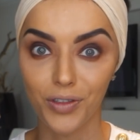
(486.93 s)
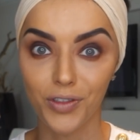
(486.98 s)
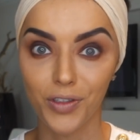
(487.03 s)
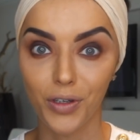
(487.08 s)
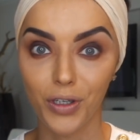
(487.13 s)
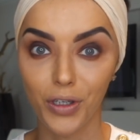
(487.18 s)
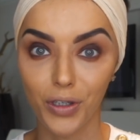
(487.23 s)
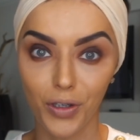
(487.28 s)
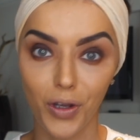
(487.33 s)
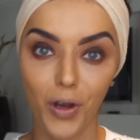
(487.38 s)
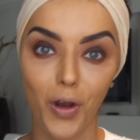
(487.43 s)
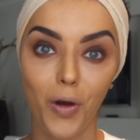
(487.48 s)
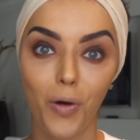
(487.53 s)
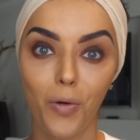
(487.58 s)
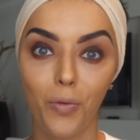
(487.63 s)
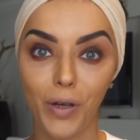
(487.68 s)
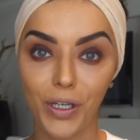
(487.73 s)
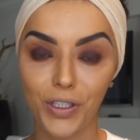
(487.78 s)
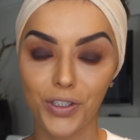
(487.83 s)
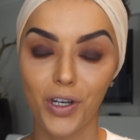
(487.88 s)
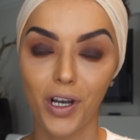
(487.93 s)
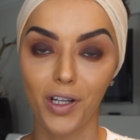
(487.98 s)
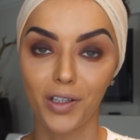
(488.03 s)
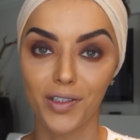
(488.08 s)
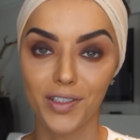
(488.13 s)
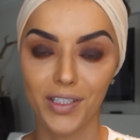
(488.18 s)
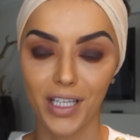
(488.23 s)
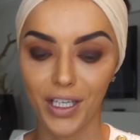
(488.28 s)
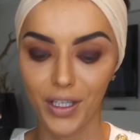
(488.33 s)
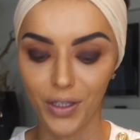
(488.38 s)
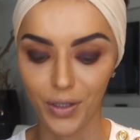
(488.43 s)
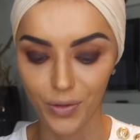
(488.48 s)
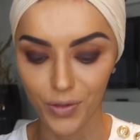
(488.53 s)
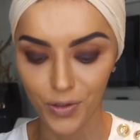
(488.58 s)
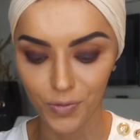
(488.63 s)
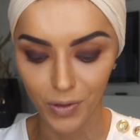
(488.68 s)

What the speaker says: so you know which colors I use,